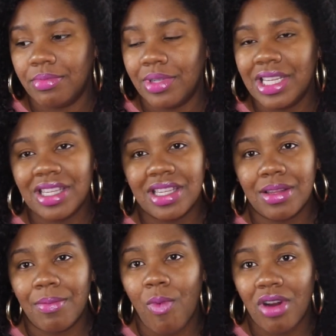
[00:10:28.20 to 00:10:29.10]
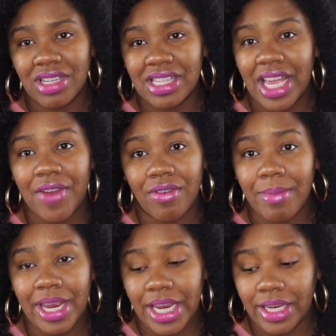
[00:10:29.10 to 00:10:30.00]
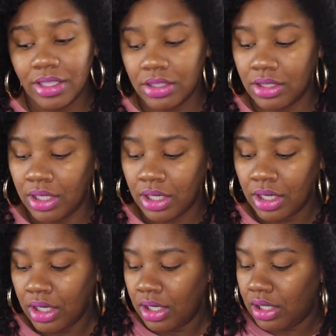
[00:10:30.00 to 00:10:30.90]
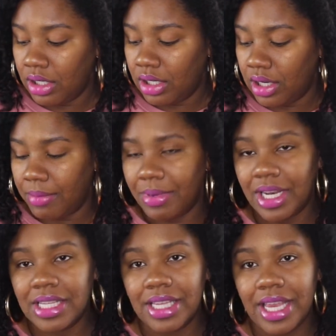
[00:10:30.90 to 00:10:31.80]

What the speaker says: This is the worst it's ever been. But